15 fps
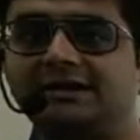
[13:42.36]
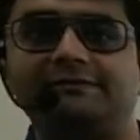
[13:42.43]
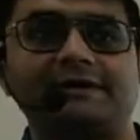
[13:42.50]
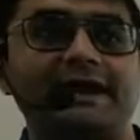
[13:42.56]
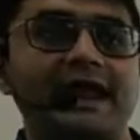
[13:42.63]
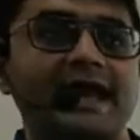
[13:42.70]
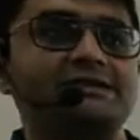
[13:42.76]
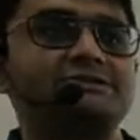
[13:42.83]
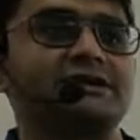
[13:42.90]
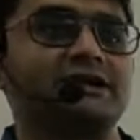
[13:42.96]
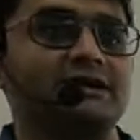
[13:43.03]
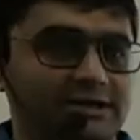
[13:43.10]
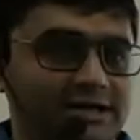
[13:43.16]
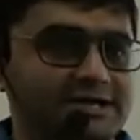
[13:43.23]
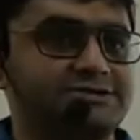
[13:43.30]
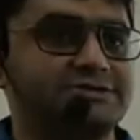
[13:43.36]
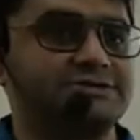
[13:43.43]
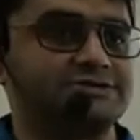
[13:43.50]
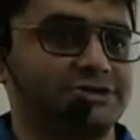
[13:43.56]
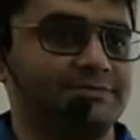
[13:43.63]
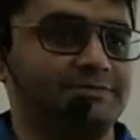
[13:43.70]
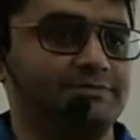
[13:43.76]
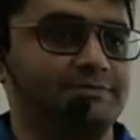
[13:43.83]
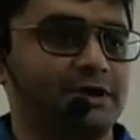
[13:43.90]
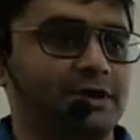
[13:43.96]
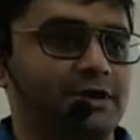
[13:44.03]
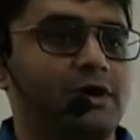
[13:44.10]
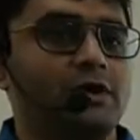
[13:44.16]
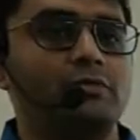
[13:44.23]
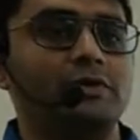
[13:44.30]
financial relationship
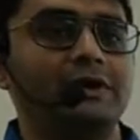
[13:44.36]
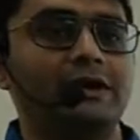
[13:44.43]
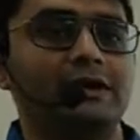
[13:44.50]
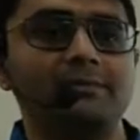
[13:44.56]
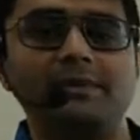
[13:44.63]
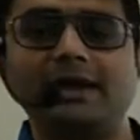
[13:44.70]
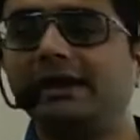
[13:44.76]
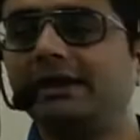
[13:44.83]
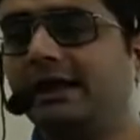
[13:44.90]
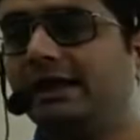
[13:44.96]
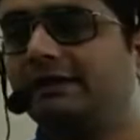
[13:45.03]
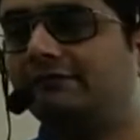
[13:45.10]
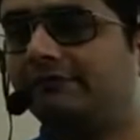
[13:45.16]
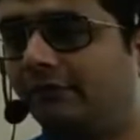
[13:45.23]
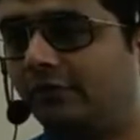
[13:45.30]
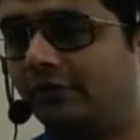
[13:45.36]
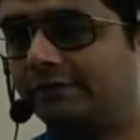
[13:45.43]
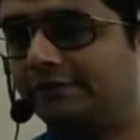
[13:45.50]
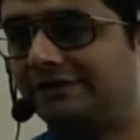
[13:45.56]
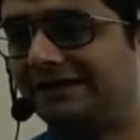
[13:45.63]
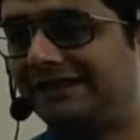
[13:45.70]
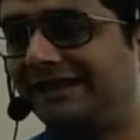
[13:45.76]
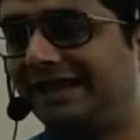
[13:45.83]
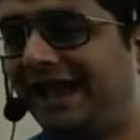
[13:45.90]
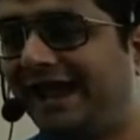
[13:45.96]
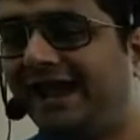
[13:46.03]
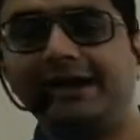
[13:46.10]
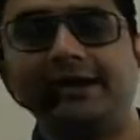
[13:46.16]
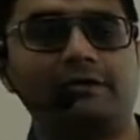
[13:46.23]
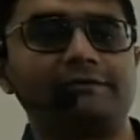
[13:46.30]
will remain in force till the
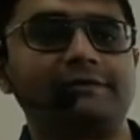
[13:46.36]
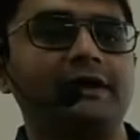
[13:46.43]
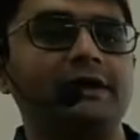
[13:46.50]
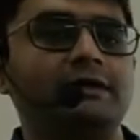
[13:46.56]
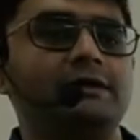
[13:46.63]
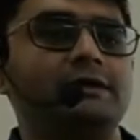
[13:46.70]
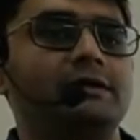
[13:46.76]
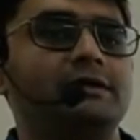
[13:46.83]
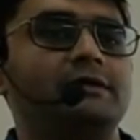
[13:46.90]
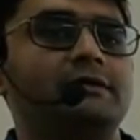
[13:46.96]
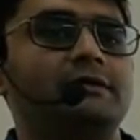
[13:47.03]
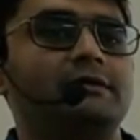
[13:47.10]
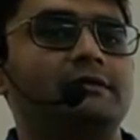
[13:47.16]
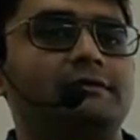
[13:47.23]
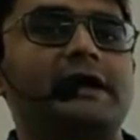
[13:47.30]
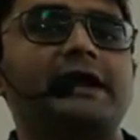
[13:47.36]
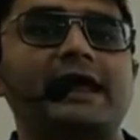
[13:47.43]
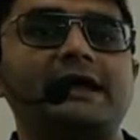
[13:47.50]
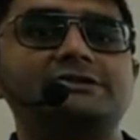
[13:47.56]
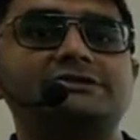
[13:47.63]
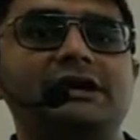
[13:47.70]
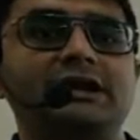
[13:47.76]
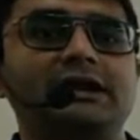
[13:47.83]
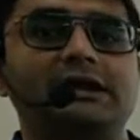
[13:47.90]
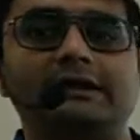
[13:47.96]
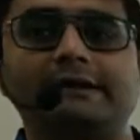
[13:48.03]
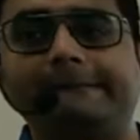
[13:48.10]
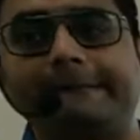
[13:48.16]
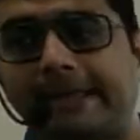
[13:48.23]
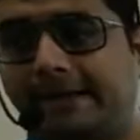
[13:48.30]
end of the financial
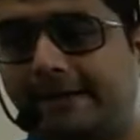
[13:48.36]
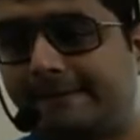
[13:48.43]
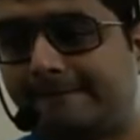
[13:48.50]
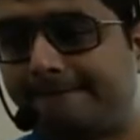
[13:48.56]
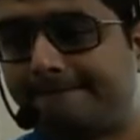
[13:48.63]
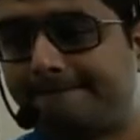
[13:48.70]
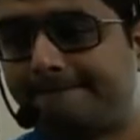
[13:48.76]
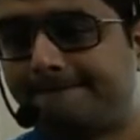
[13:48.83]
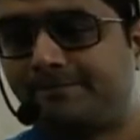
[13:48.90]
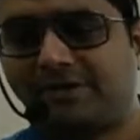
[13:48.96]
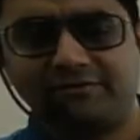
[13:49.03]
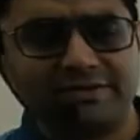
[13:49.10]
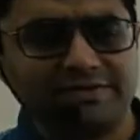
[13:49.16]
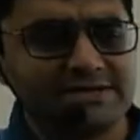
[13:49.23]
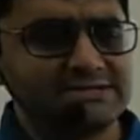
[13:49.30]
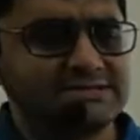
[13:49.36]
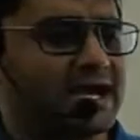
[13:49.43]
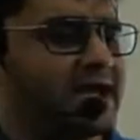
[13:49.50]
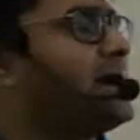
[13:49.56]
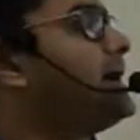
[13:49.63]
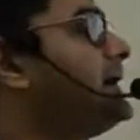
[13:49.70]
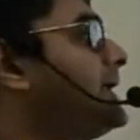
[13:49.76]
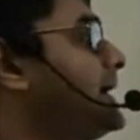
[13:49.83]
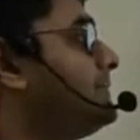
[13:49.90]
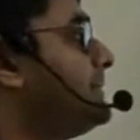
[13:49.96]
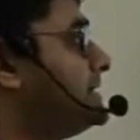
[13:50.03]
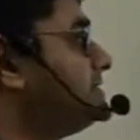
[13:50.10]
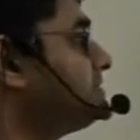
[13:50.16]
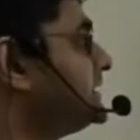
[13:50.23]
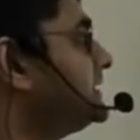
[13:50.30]
year. Even this I had
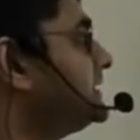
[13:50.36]
mentioned